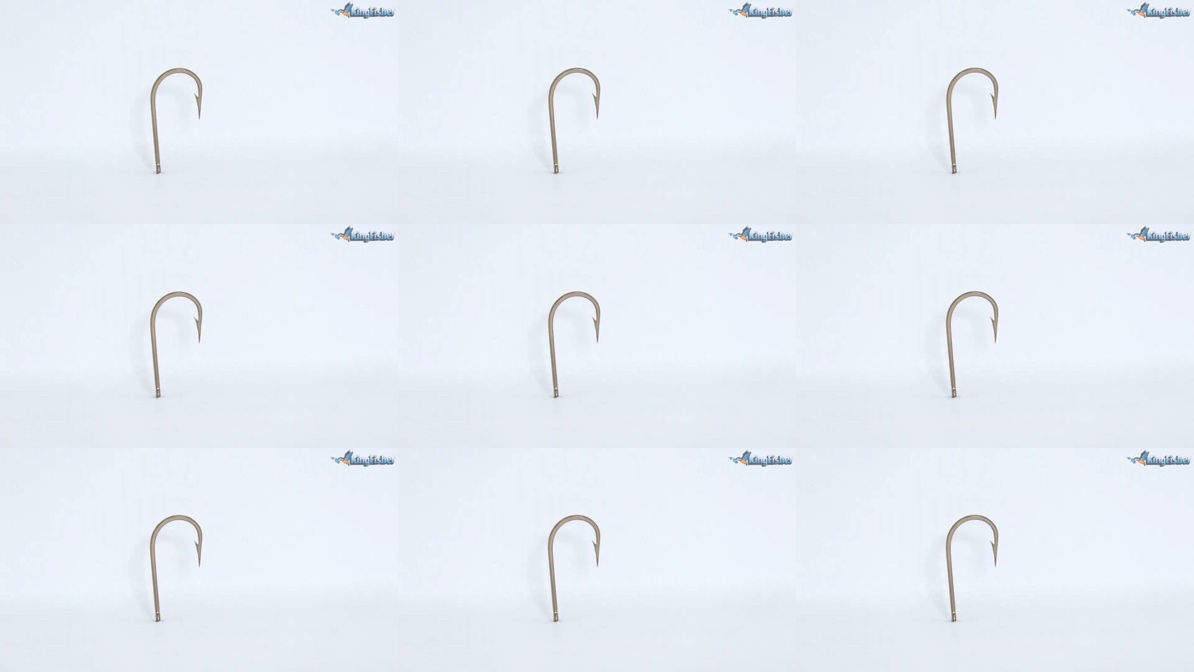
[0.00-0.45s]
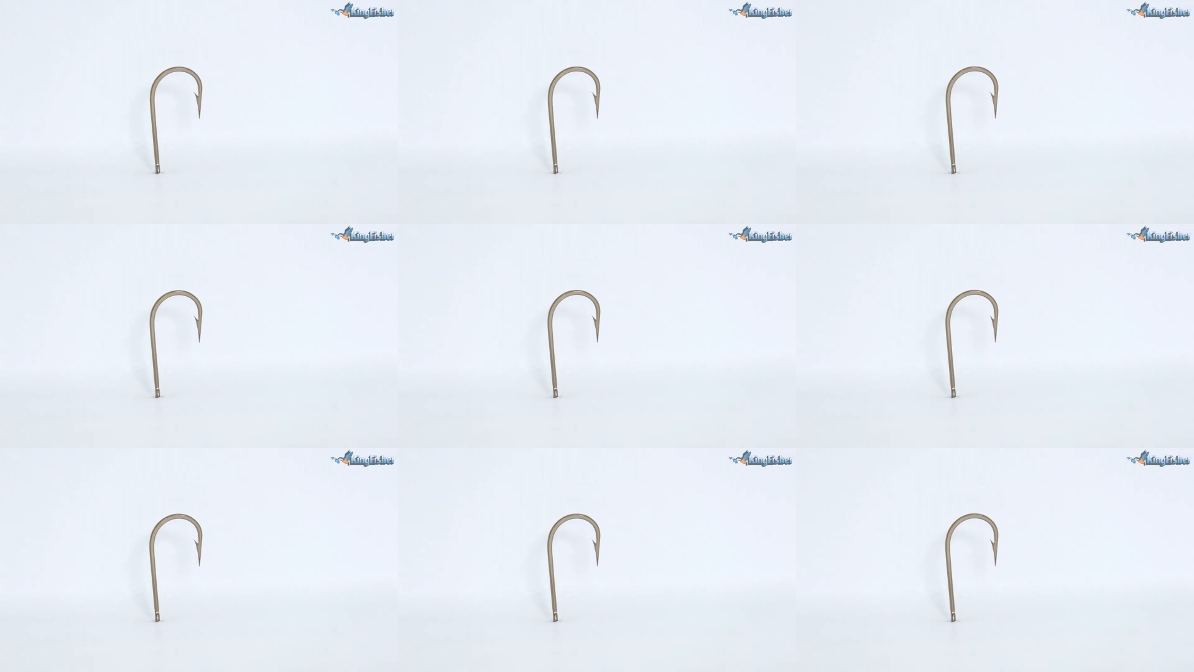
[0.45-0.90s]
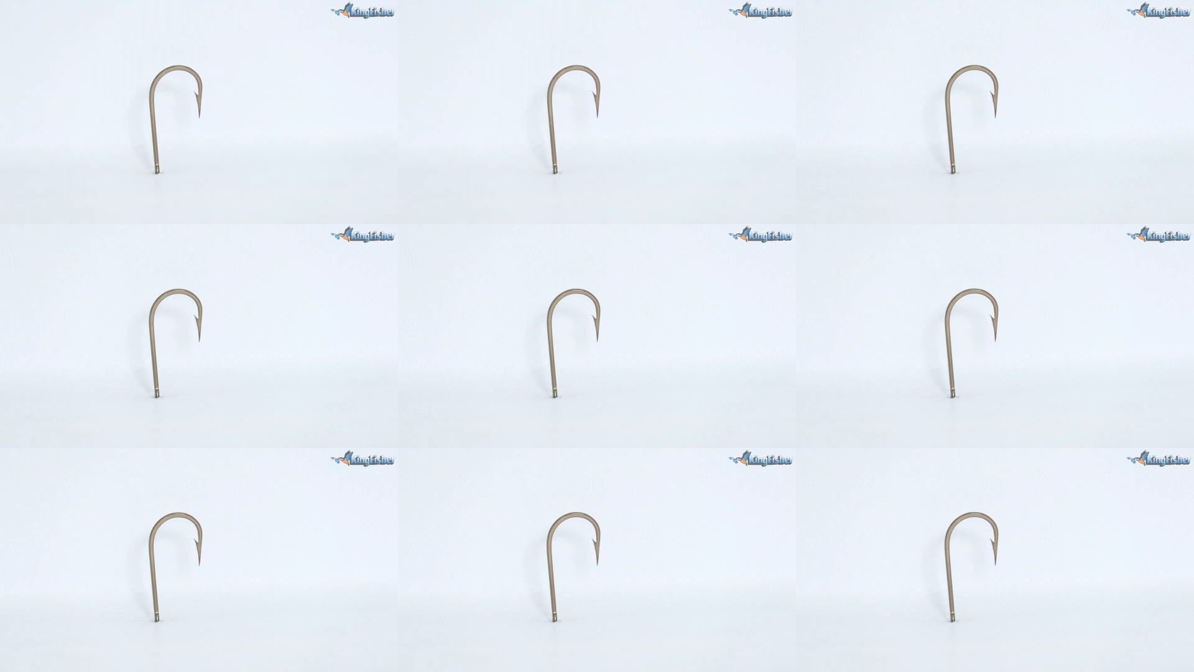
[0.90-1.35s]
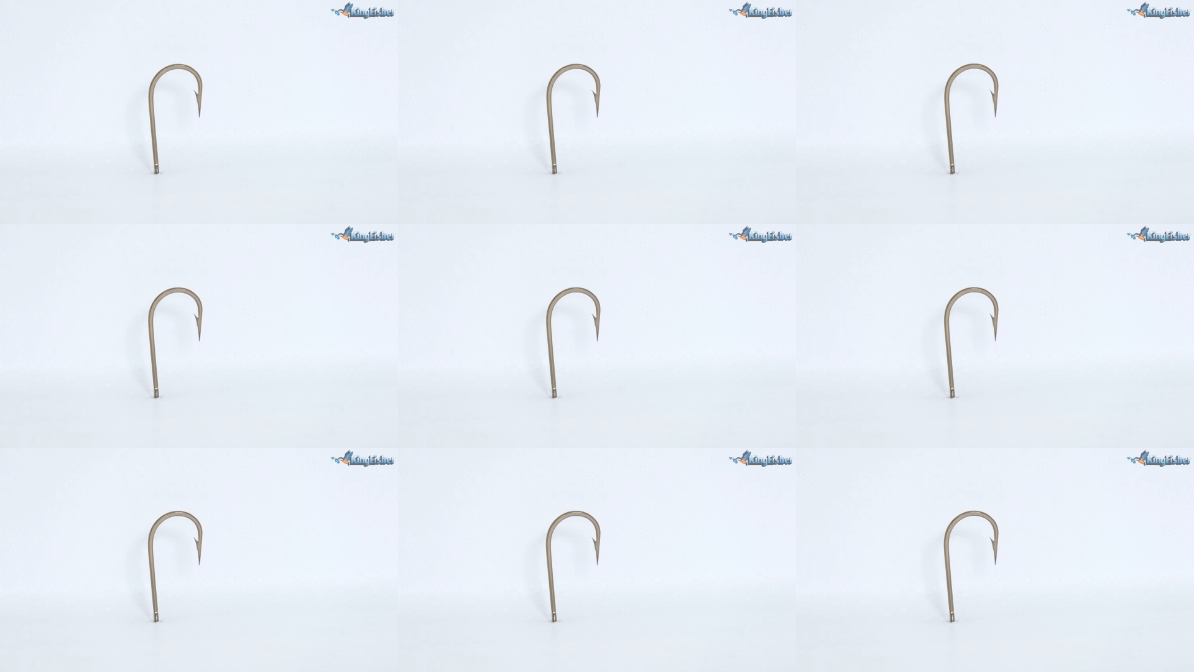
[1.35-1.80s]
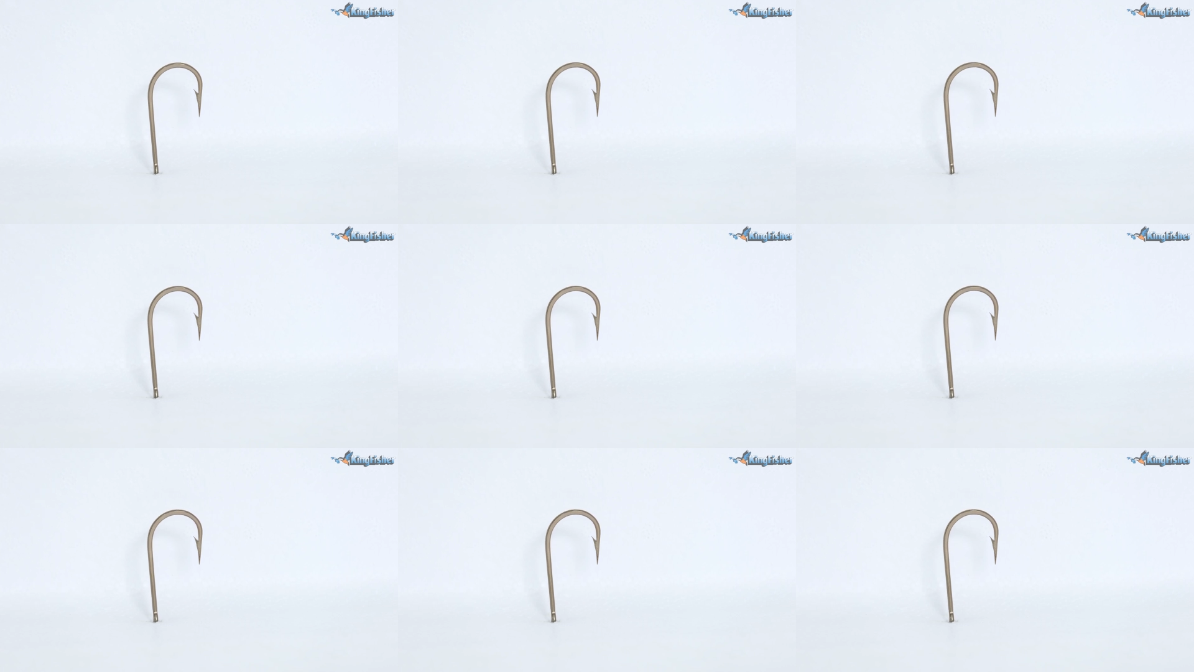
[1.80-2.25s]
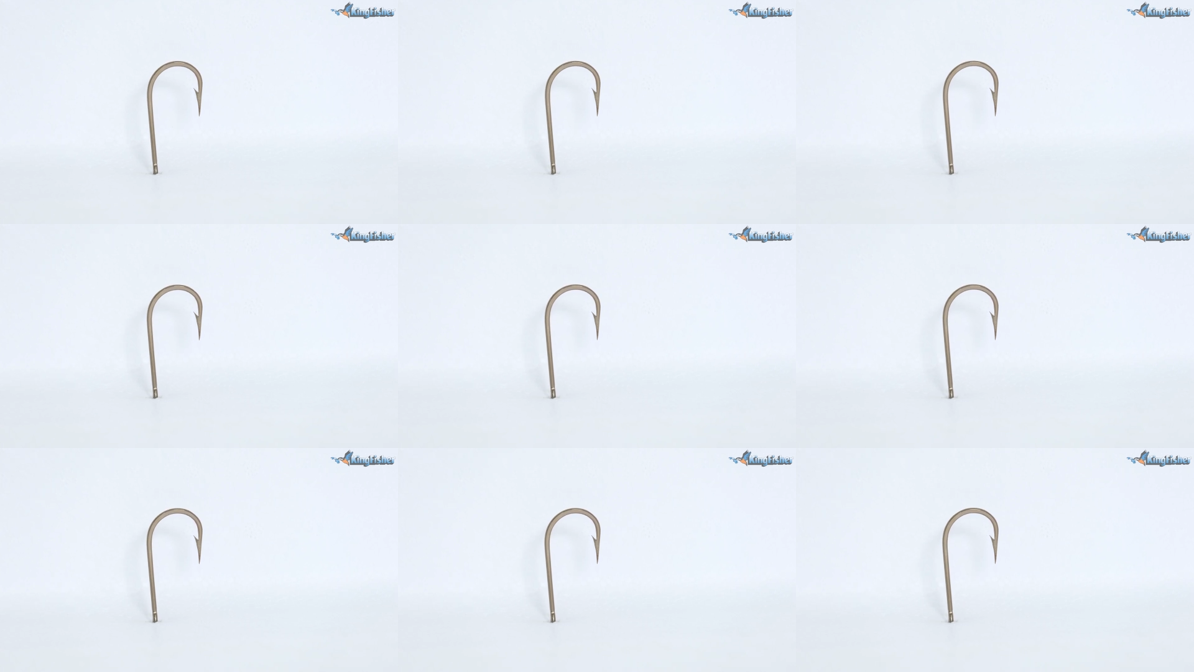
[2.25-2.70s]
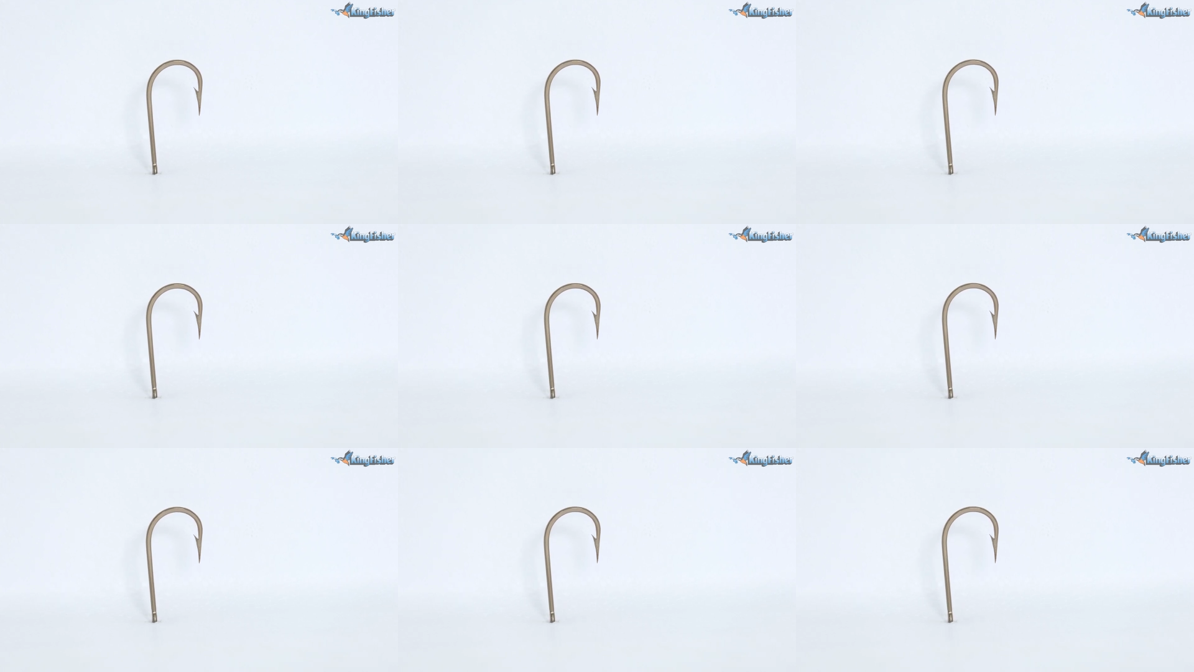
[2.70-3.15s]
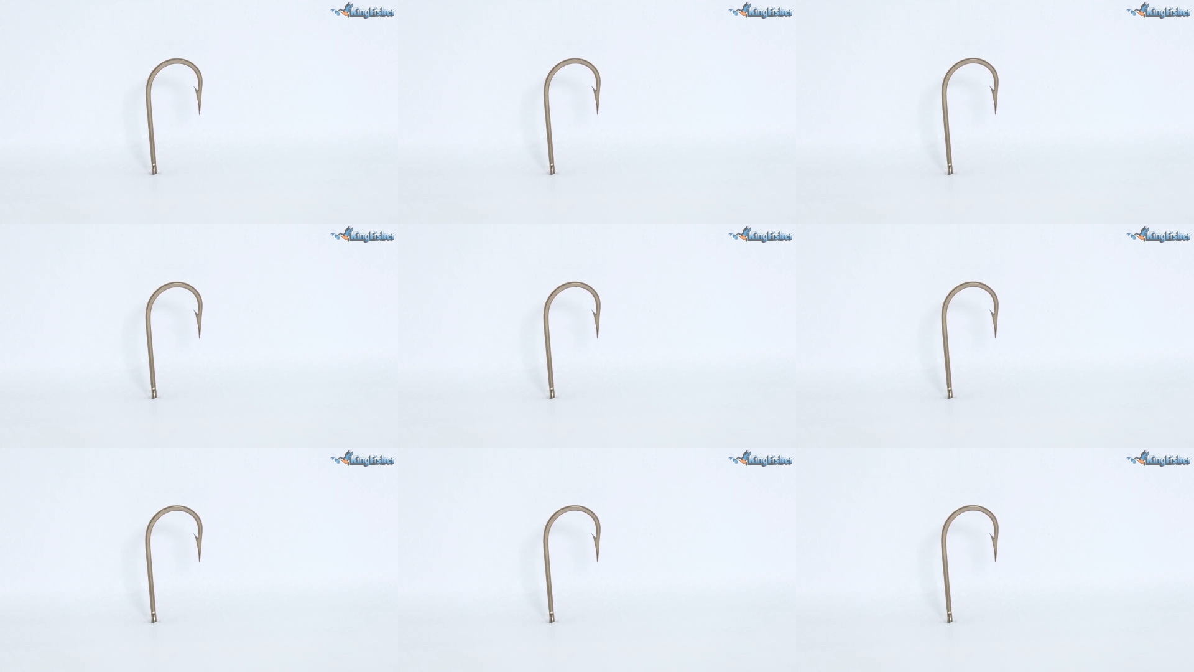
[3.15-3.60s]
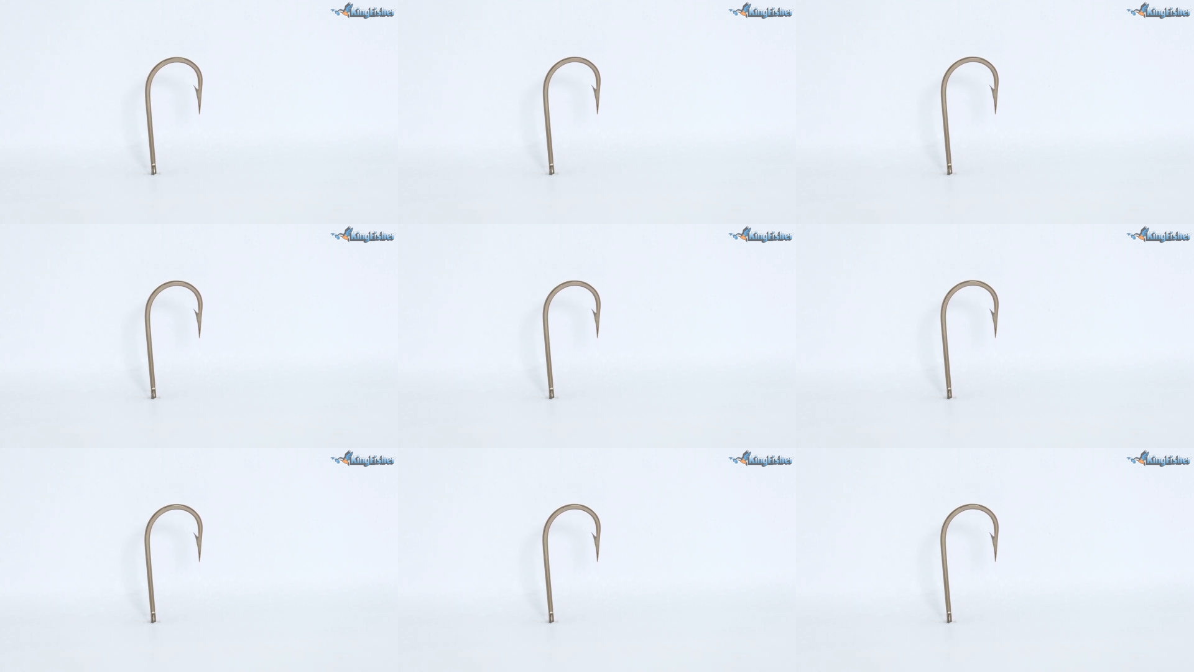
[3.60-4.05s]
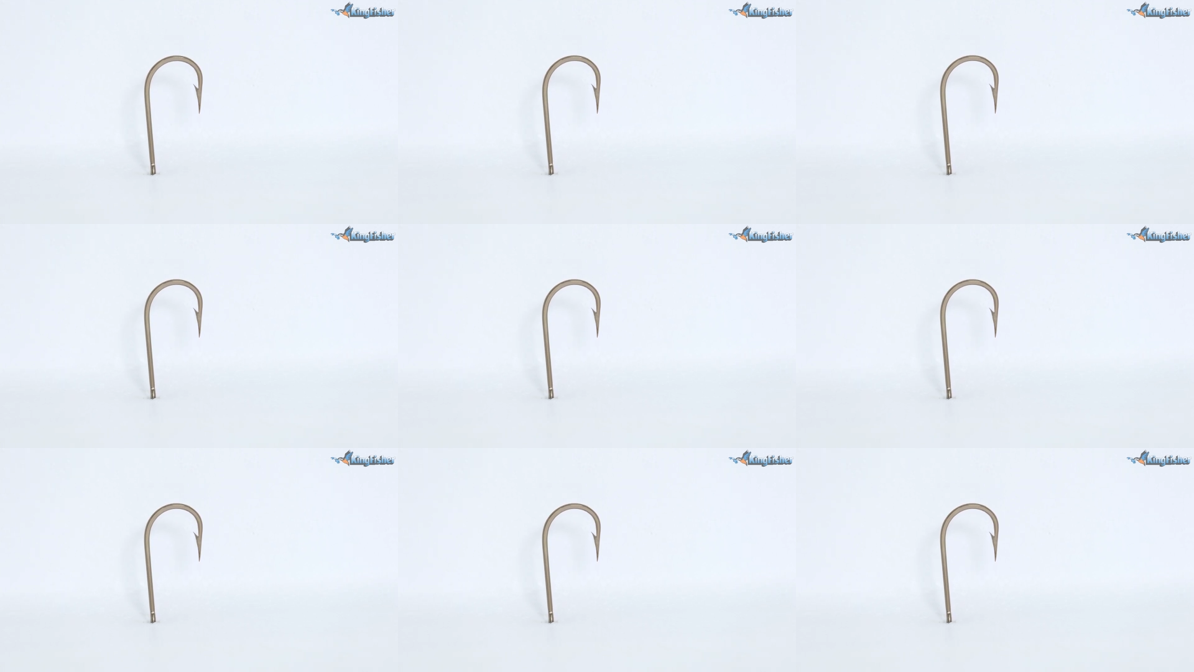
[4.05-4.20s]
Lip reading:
Nobody's mouth can be seen.